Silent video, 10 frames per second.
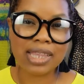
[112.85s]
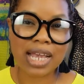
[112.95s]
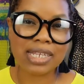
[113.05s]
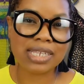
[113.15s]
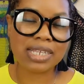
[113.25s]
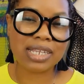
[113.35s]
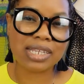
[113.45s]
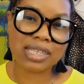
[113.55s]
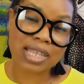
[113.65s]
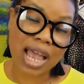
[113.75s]
that's
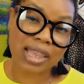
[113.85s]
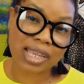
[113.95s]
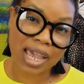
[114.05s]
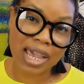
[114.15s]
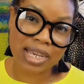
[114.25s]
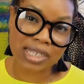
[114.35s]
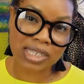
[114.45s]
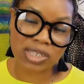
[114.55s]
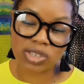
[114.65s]
not the case.